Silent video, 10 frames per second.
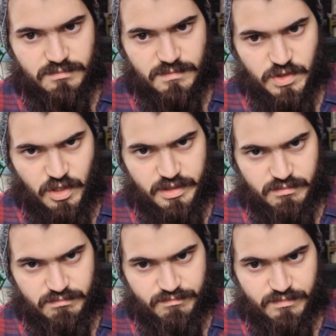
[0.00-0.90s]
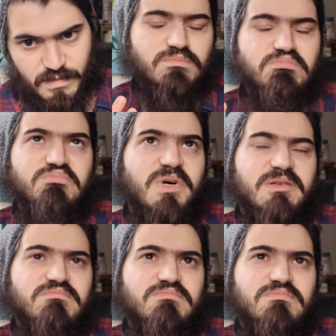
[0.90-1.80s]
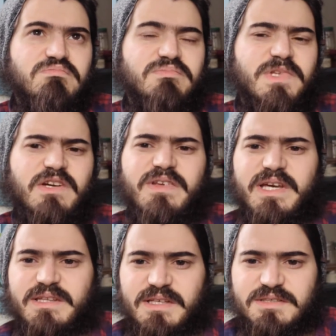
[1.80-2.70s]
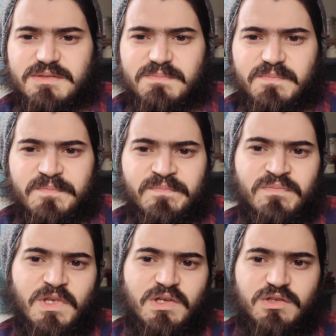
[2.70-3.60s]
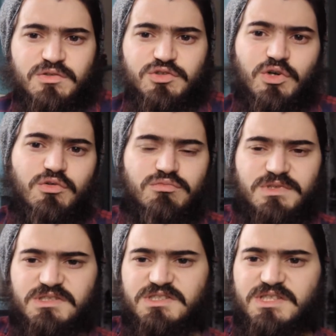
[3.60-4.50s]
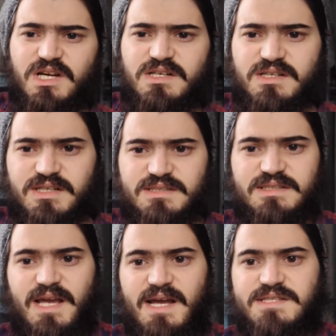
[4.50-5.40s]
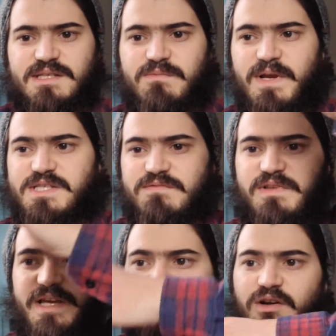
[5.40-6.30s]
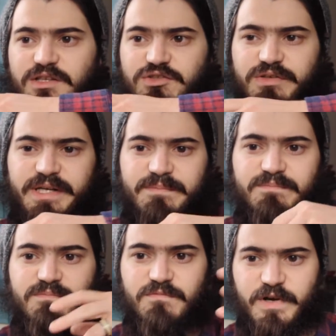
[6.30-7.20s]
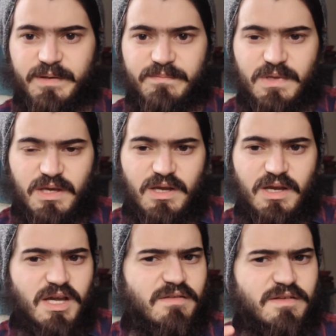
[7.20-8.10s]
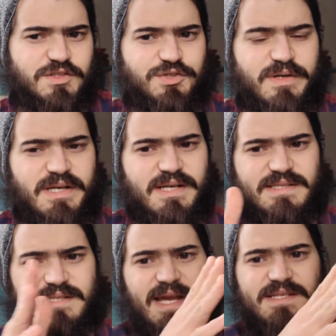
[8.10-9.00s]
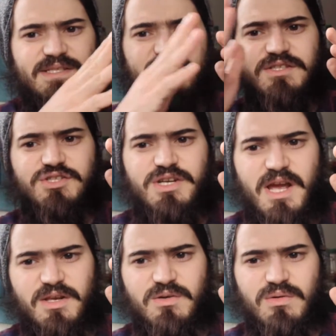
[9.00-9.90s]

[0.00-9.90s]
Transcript: Jargon. But think of it like this. So the sun is casting rays of light on a tree, right? And then the tree is casting a shadow,